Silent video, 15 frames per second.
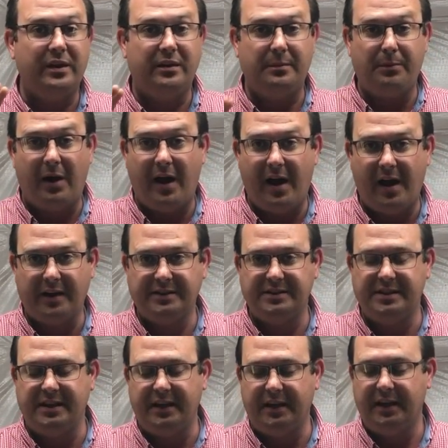
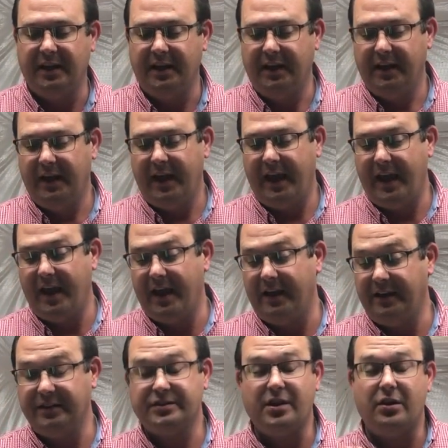epoxy, and
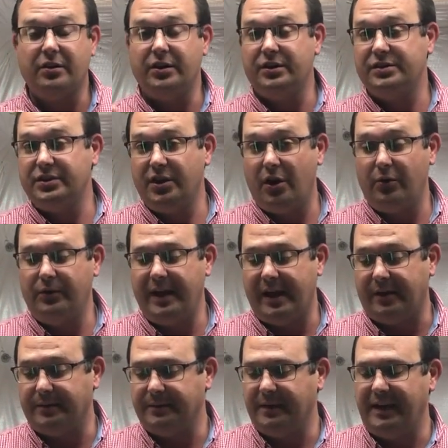it's all good to go now.